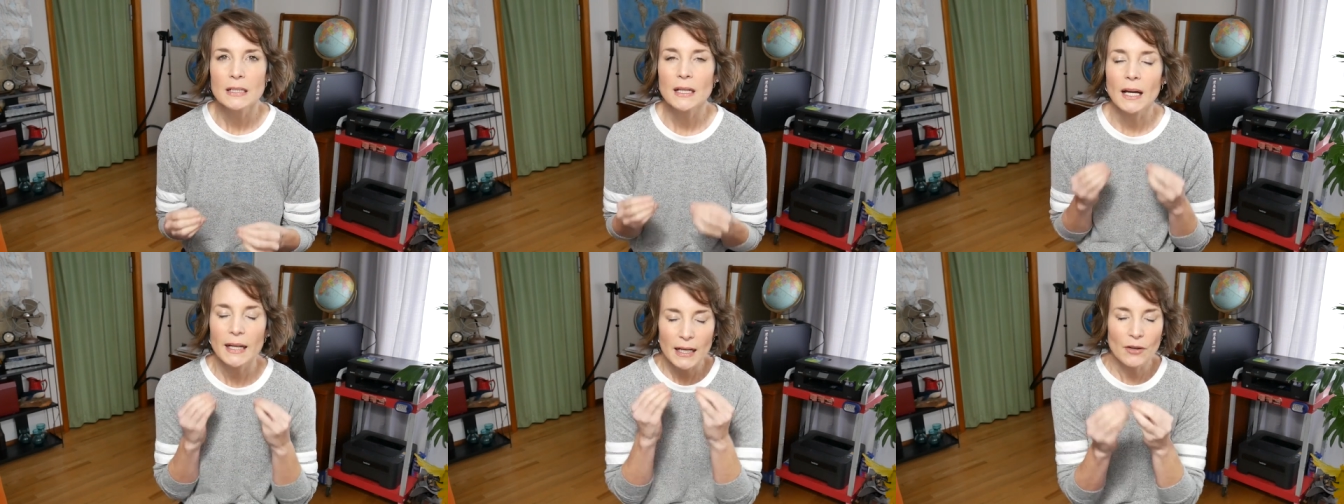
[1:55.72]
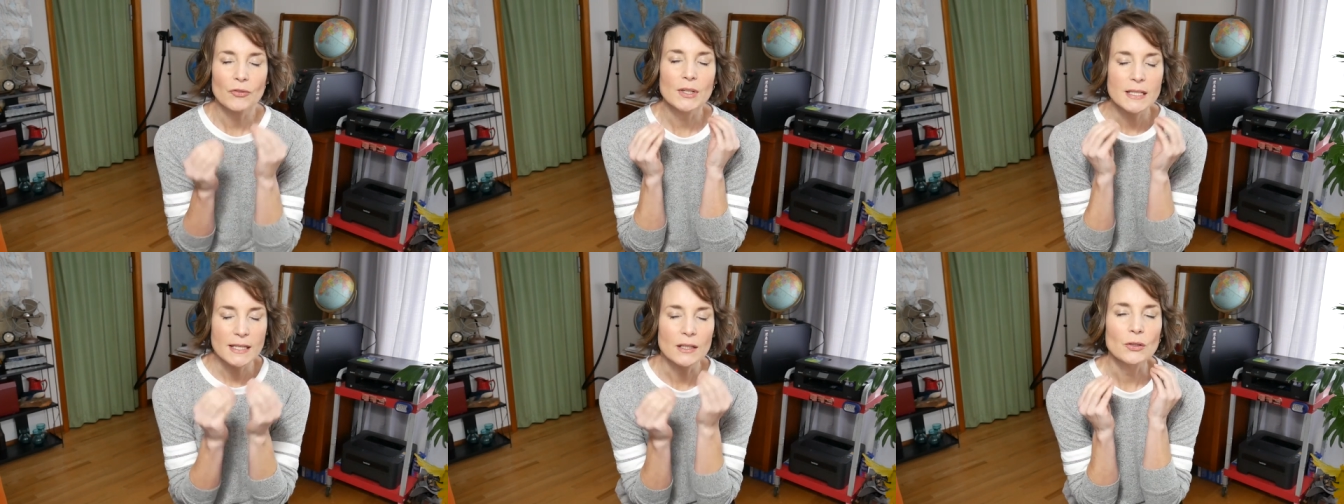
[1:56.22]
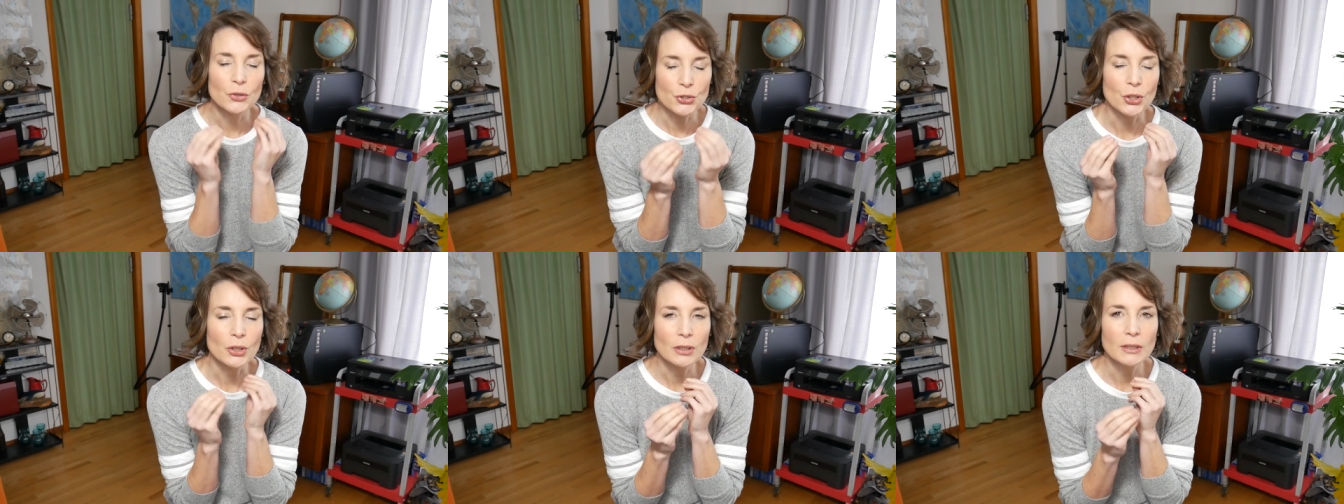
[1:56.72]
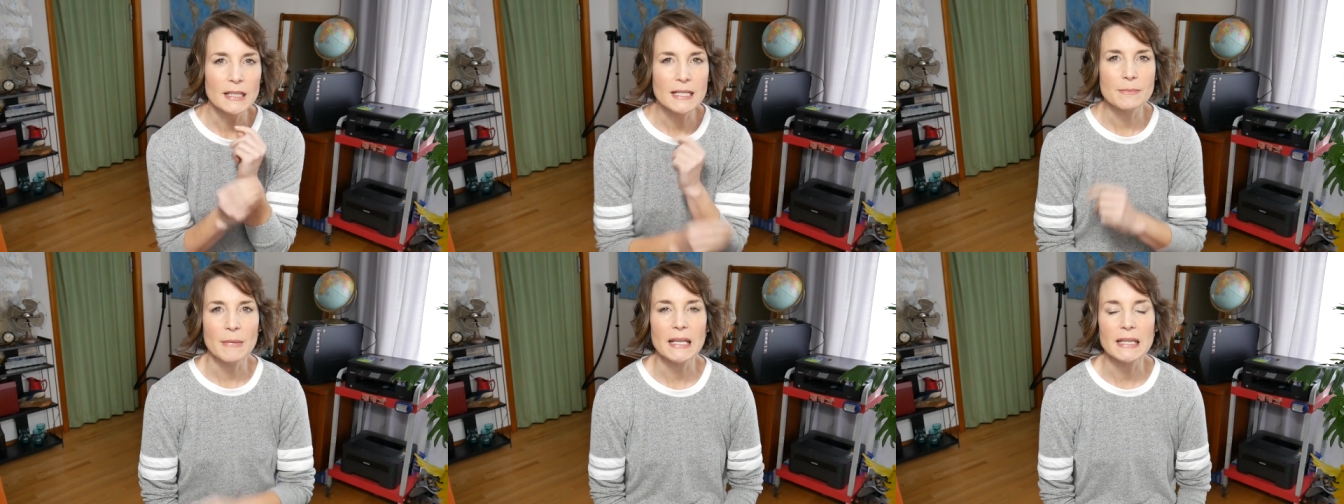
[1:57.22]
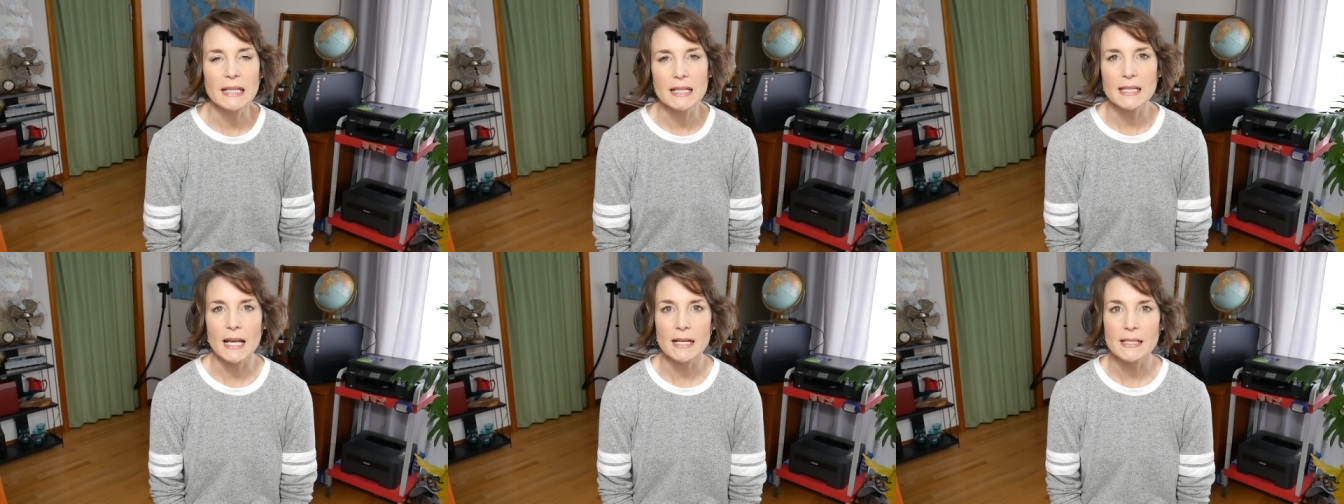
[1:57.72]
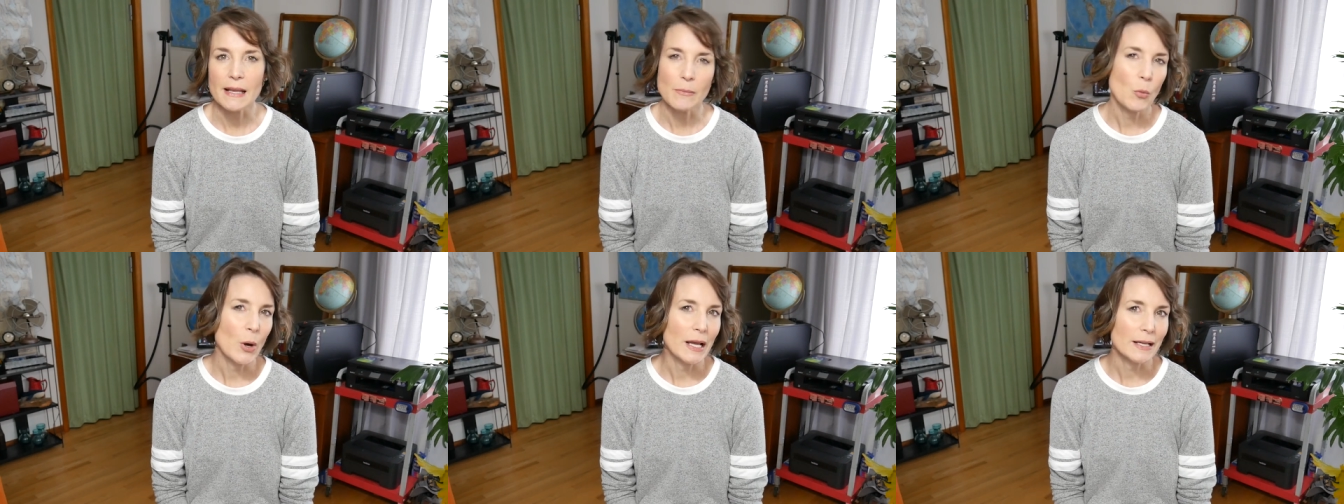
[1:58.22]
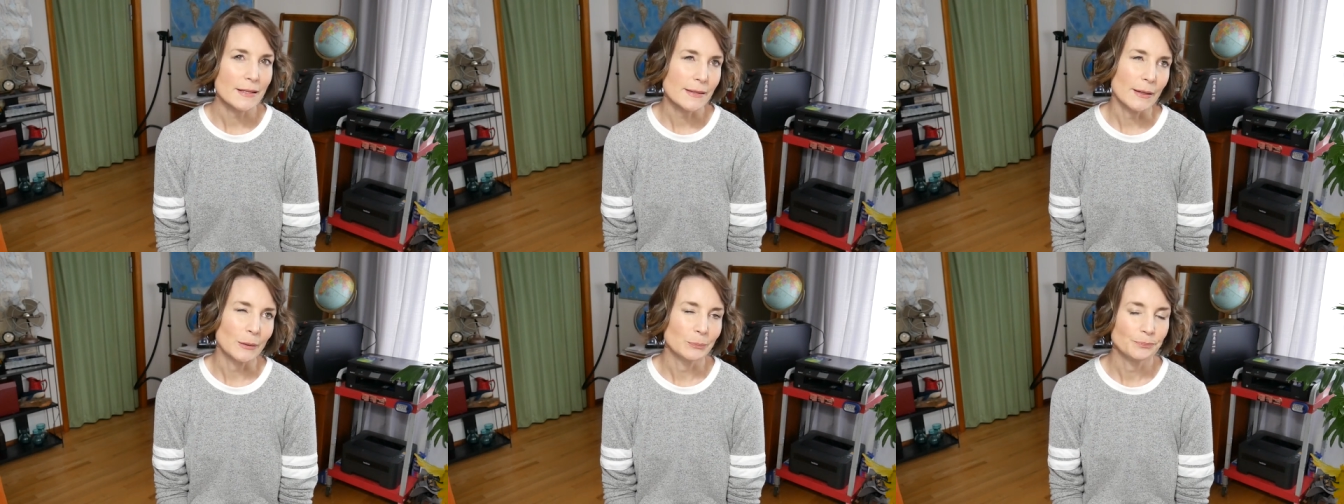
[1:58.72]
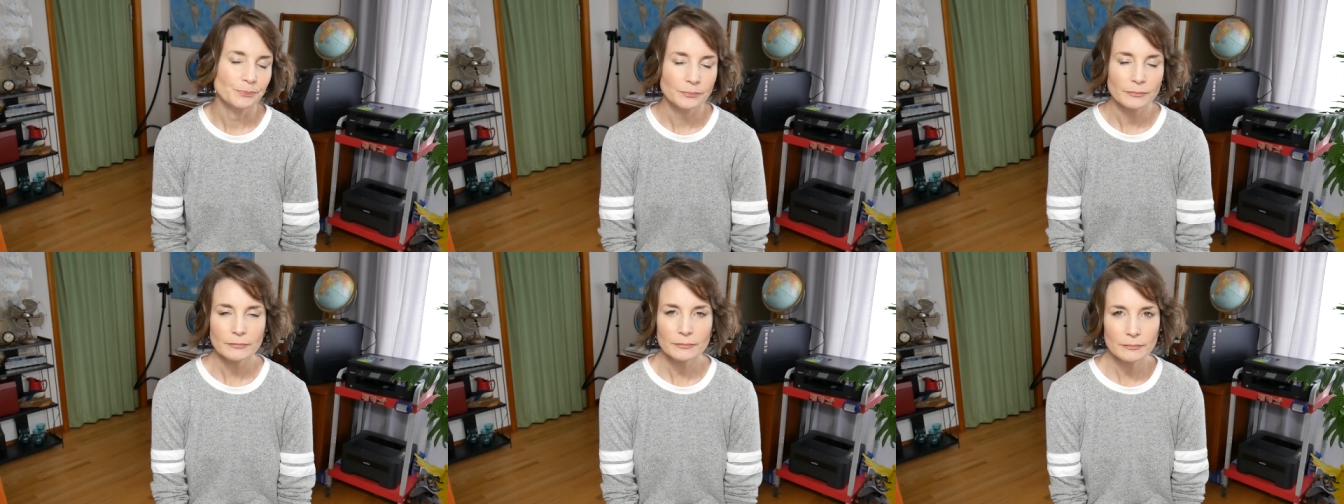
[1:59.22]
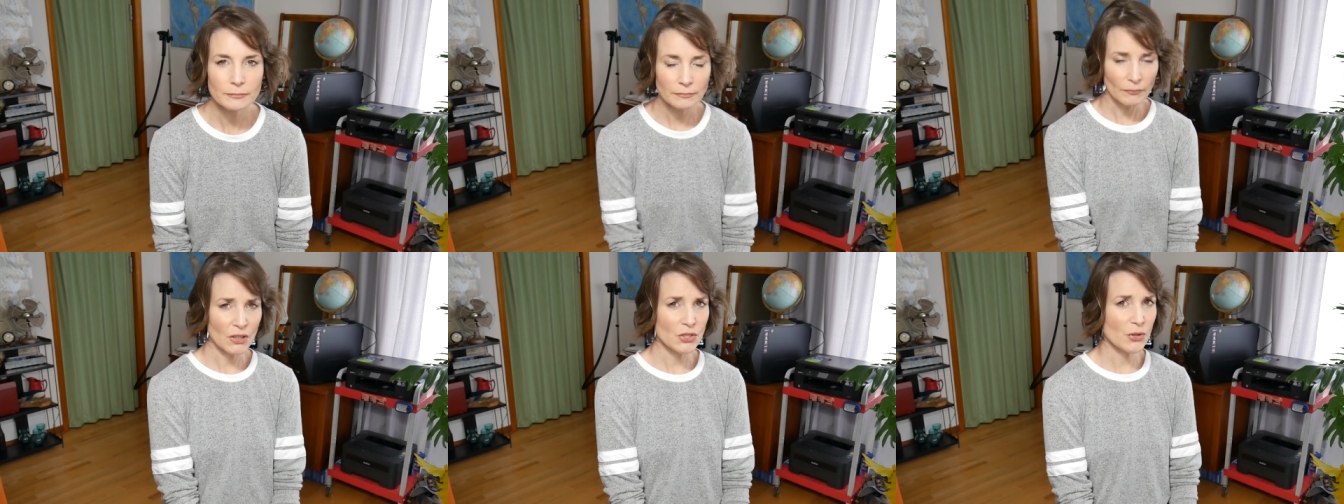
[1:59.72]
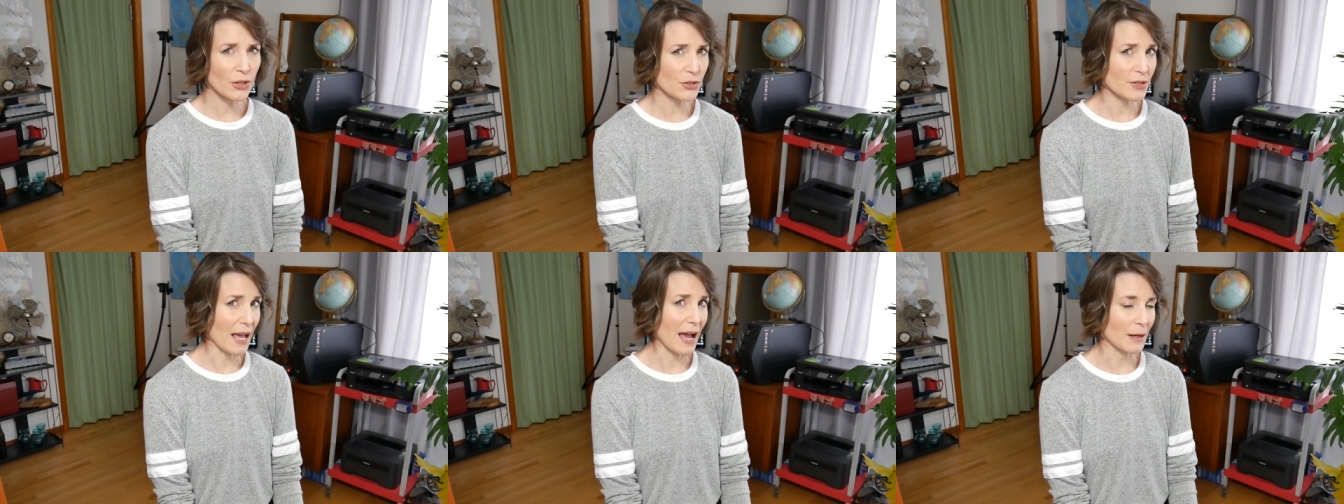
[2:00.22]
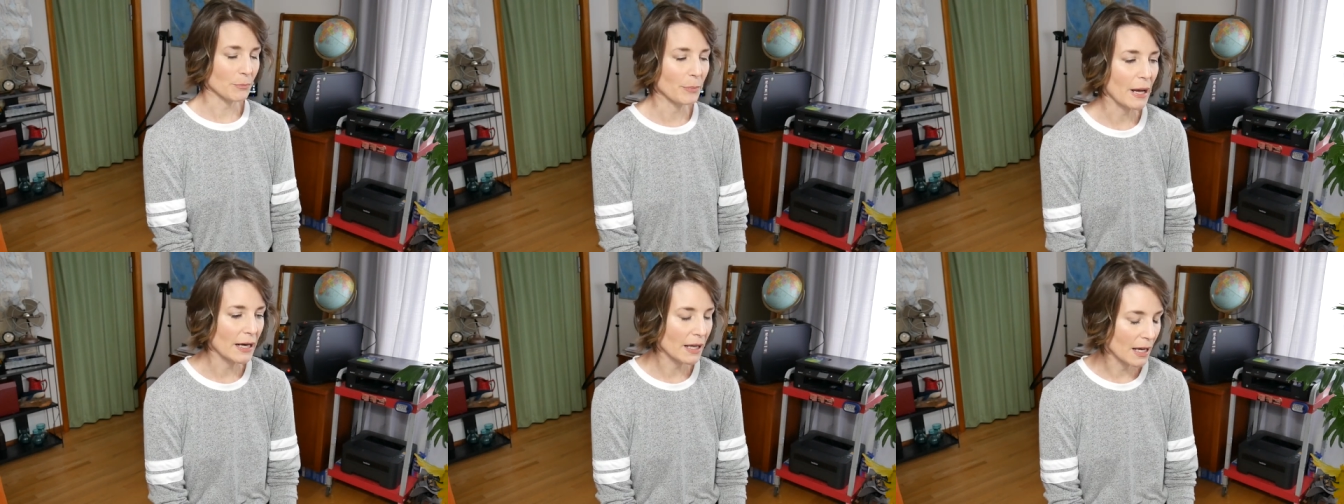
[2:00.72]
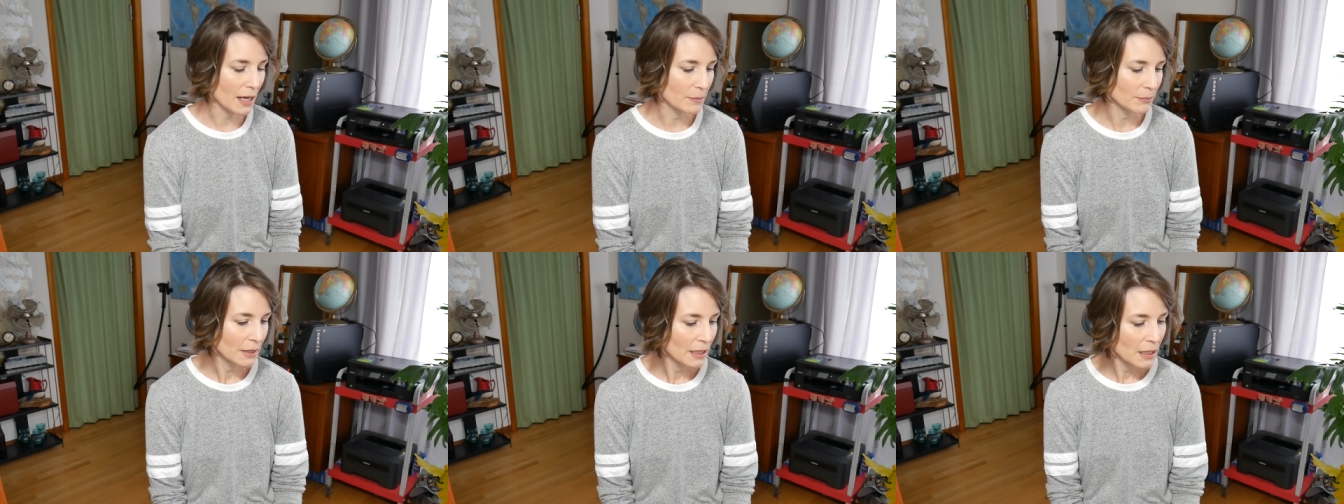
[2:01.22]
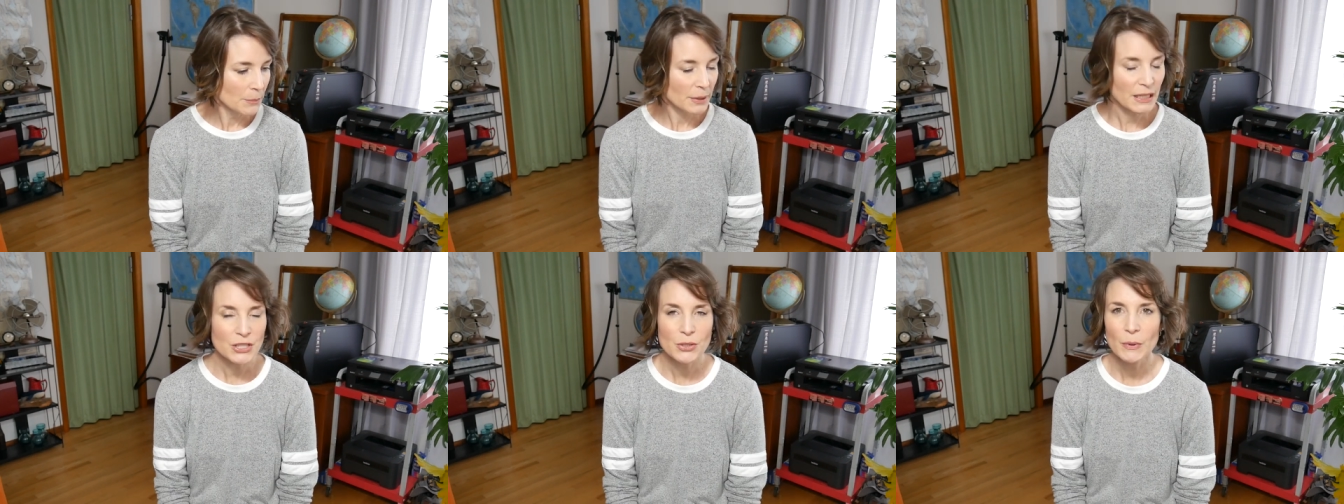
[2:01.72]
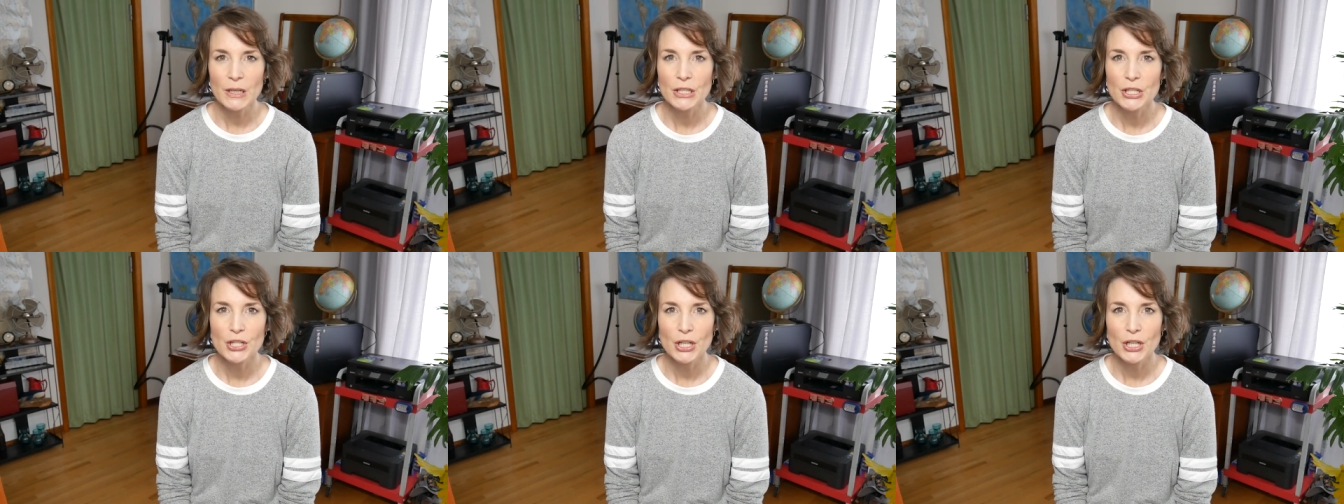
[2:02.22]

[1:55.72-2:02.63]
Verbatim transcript: Not every single journal is made the exact same way, so so there's that. But um, but I just wanted to